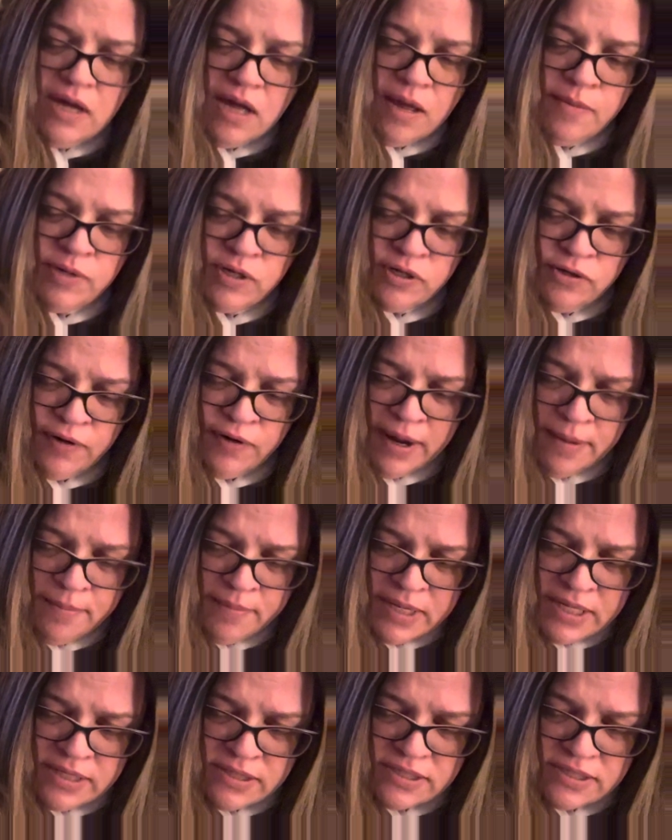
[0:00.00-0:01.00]
I'm going to grab
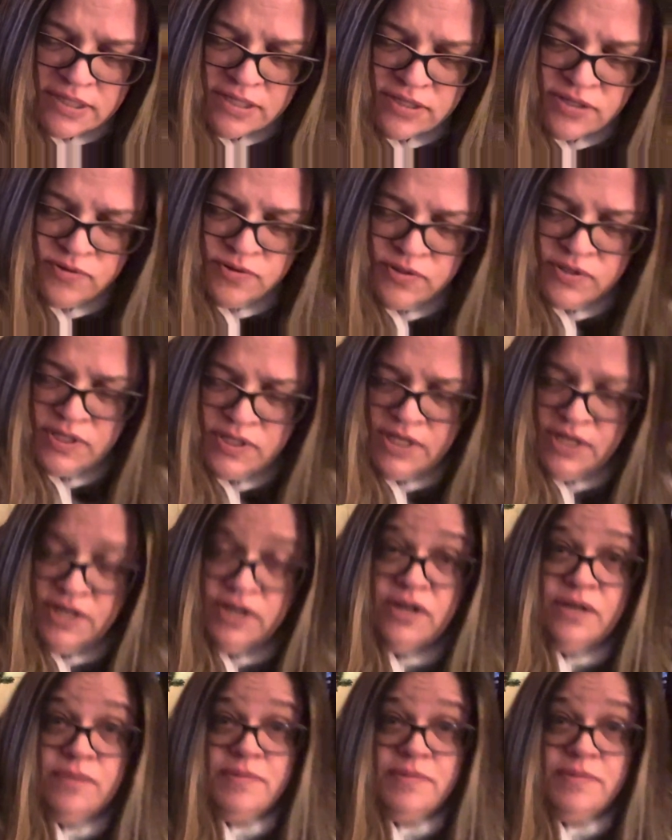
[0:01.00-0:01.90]
my scissors here.